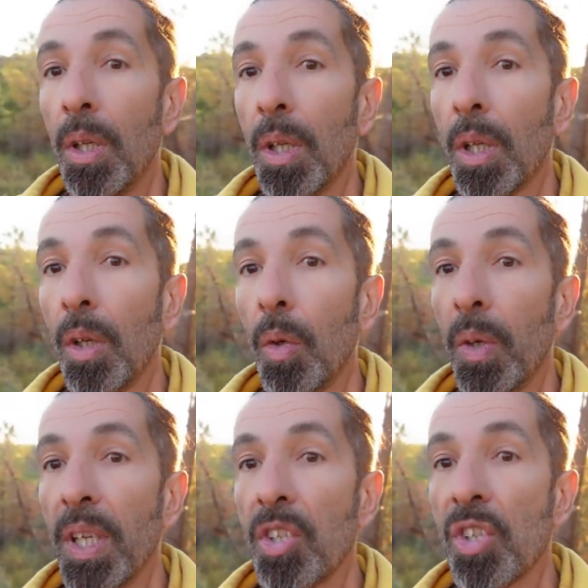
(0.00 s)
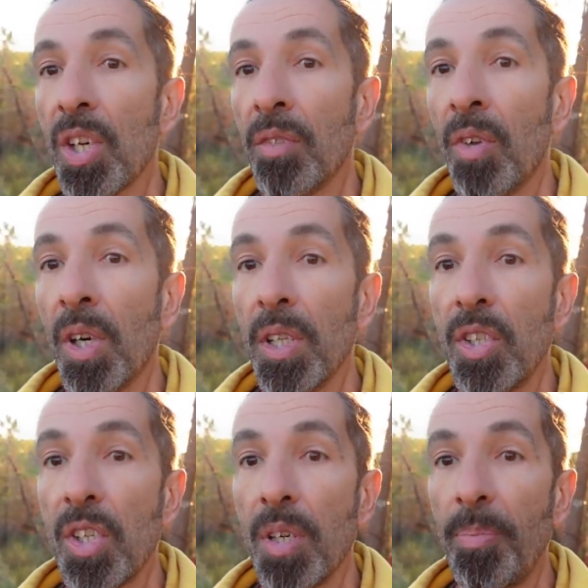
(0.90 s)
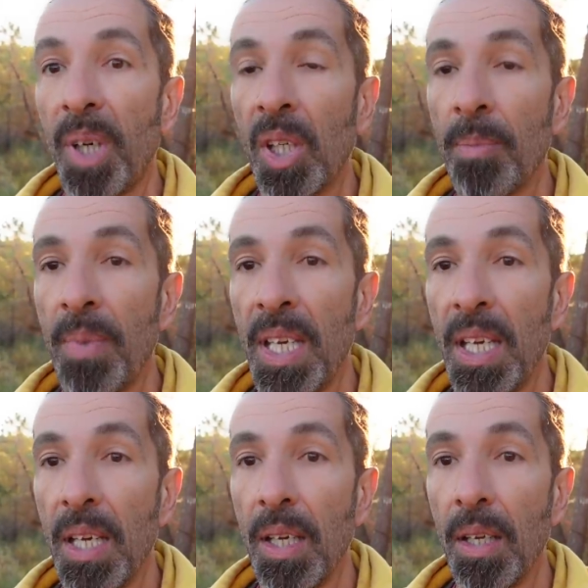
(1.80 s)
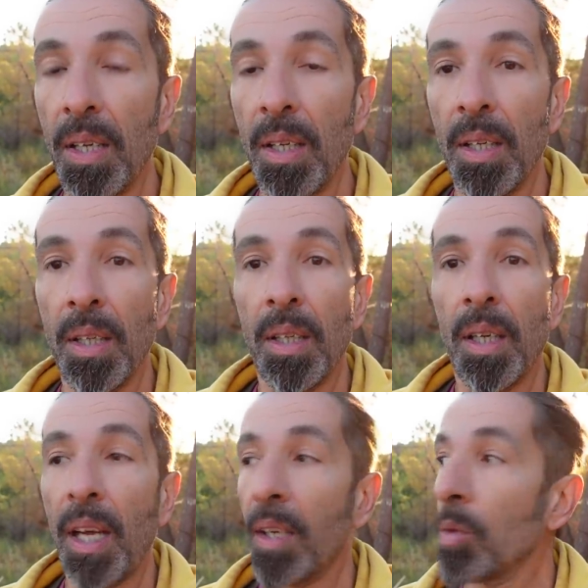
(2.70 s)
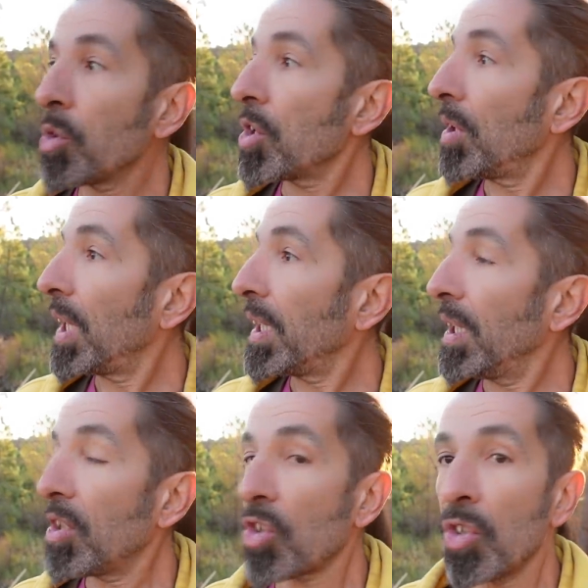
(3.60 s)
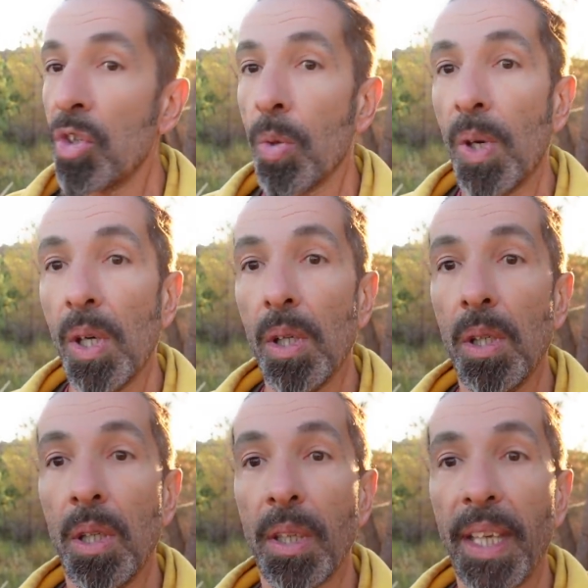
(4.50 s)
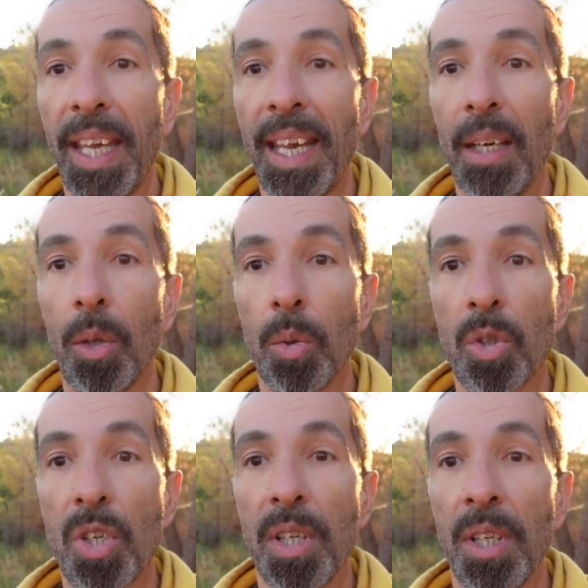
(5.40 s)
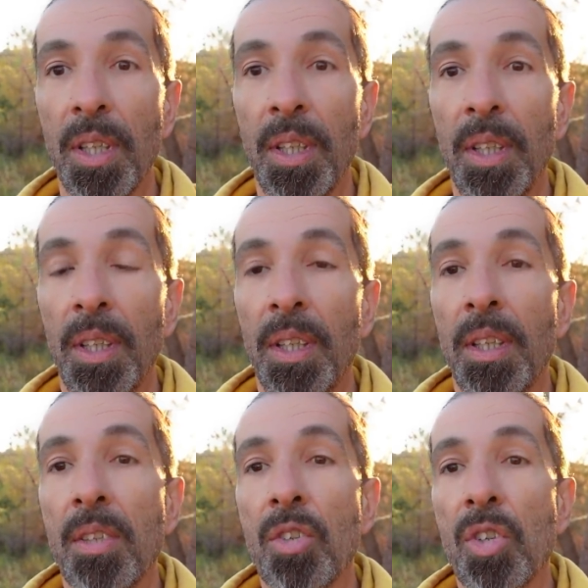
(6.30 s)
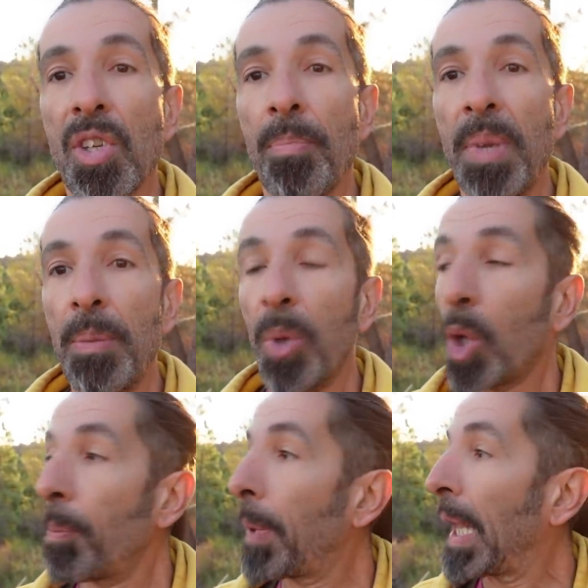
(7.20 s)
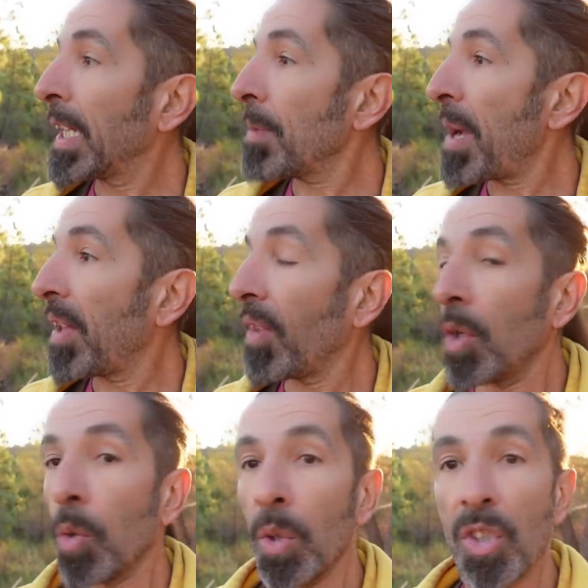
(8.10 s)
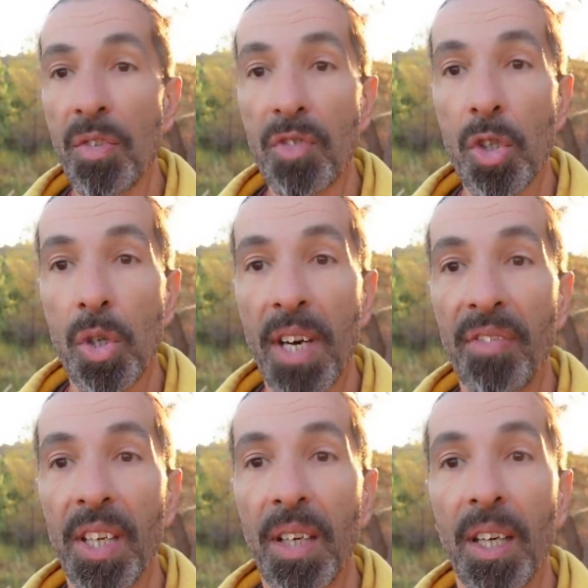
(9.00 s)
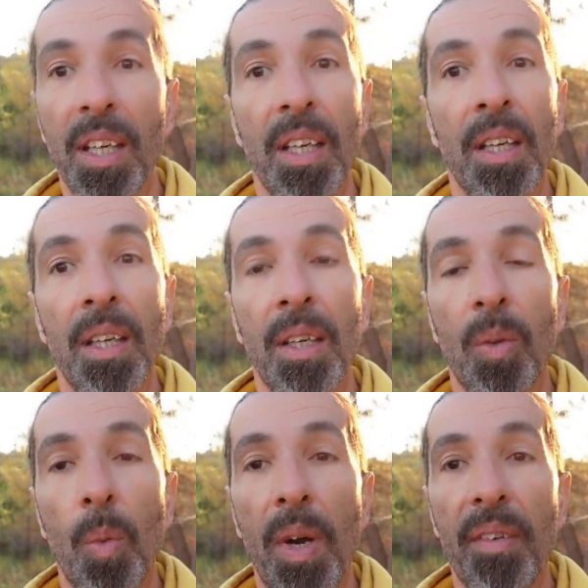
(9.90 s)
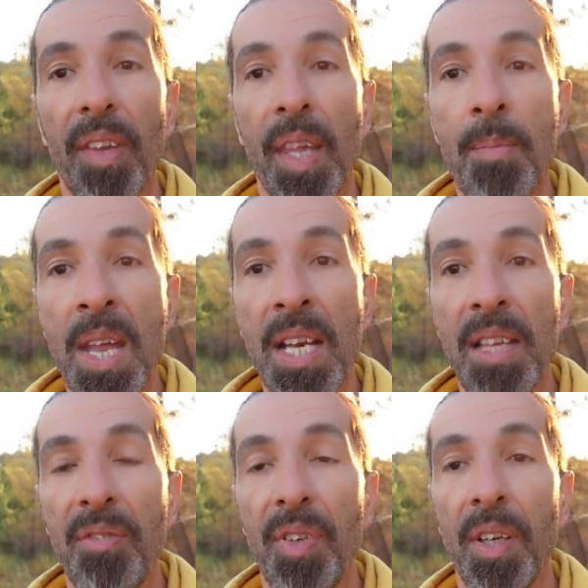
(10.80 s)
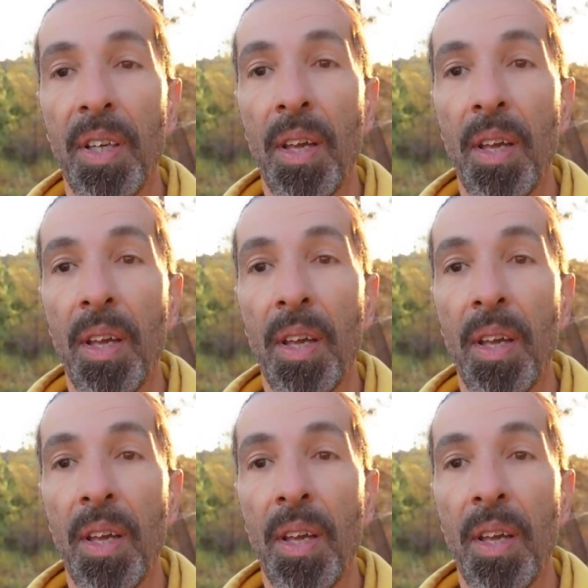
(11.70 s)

the glorious sunrise behind me, and also let you listen to our cows. So some people complain about the noise of traffic wherever they may live,